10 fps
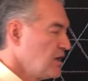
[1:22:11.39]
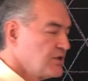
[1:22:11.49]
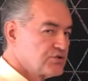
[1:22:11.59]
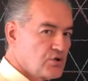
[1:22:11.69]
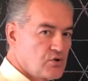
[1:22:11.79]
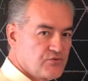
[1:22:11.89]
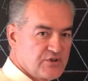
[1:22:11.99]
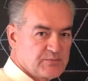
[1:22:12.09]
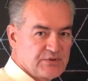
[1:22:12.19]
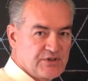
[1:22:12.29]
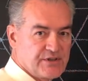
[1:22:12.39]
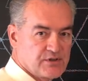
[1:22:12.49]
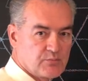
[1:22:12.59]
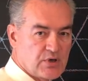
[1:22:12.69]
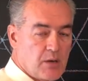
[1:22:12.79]
solve this
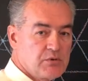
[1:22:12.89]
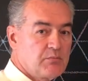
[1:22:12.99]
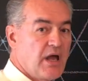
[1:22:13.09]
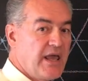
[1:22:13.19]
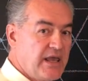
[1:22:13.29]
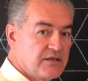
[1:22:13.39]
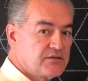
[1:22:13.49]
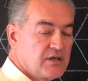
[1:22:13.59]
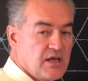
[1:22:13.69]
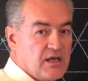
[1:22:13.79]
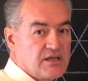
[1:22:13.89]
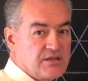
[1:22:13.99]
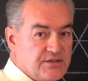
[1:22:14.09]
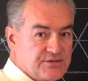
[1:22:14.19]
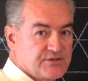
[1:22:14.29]
particular problem. And
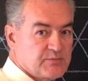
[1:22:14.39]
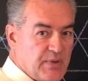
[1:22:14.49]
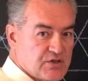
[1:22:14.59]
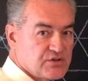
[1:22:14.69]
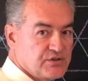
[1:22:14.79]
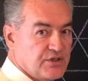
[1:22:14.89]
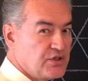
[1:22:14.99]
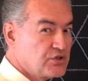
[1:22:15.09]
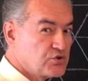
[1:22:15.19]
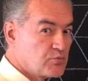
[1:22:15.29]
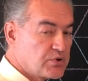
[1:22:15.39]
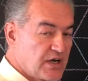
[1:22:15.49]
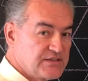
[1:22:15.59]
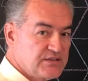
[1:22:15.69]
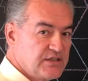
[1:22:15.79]
this is especially
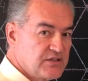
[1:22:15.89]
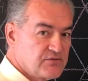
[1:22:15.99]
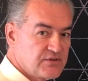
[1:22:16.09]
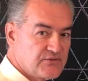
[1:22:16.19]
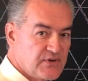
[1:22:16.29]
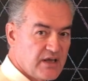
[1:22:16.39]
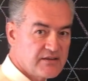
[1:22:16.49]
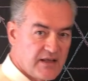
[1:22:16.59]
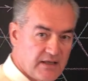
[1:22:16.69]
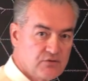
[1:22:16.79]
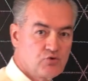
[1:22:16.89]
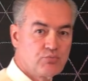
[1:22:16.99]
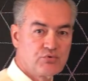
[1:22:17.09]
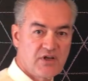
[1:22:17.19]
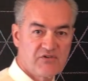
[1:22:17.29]
surprising given the fact that, to
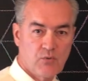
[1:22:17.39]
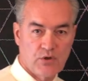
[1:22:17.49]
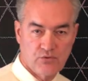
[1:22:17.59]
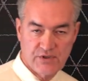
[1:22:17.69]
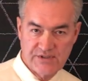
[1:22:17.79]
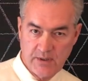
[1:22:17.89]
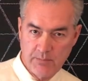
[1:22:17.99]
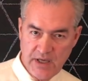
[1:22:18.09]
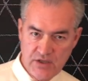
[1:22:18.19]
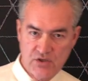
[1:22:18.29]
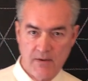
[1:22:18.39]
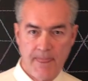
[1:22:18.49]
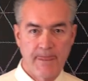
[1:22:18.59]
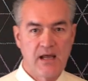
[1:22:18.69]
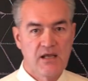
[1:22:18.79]
put everyone on the same page,
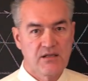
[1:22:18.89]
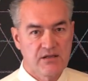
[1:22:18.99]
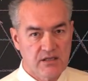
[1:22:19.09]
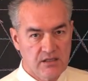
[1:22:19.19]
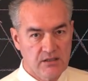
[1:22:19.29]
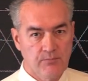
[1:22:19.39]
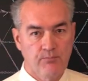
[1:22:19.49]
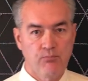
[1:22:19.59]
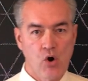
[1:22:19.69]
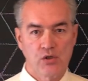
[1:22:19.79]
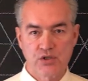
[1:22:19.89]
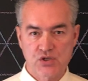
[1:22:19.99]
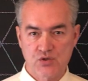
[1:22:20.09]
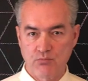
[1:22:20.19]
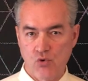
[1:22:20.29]
the
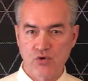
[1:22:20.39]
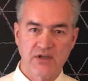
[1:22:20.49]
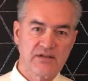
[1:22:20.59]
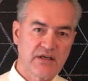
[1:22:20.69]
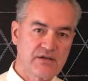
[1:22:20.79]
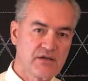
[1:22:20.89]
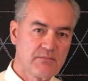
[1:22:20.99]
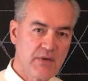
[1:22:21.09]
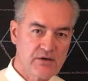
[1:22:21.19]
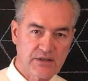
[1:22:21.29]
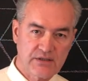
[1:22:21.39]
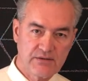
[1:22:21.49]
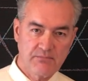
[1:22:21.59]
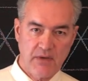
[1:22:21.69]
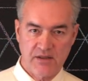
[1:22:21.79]
Polish-born and later American
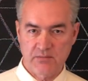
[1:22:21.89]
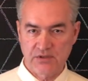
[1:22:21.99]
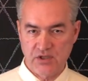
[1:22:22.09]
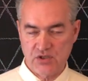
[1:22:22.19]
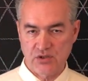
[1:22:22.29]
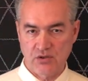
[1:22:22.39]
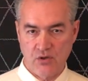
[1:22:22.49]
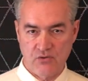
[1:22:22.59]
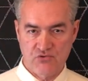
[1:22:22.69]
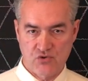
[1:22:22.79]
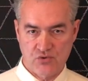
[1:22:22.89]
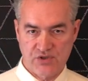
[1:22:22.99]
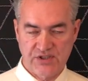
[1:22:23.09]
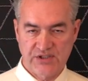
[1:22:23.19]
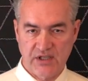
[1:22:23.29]
mathematician of Jewish
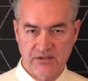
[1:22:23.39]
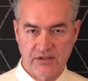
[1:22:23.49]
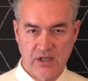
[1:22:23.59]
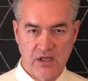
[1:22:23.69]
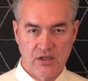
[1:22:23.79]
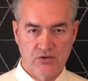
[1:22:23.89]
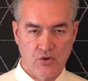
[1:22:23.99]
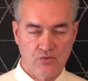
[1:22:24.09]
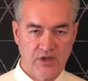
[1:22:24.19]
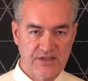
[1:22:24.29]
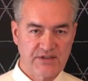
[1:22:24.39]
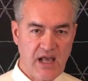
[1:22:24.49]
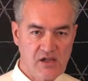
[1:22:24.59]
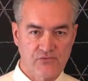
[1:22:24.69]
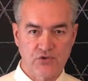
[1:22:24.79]
descent known as
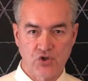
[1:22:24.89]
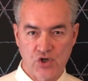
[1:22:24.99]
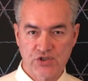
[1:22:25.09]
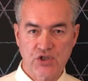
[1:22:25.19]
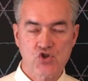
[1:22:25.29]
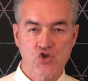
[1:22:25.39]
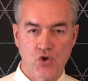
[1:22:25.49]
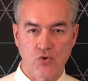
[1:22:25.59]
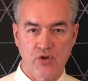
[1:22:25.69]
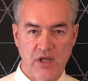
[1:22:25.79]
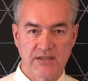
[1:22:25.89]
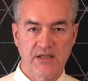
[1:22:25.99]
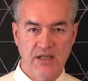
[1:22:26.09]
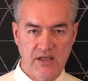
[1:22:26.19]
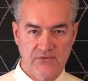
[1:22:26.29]
Alfred Tarski showed that
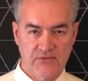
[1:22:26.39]
if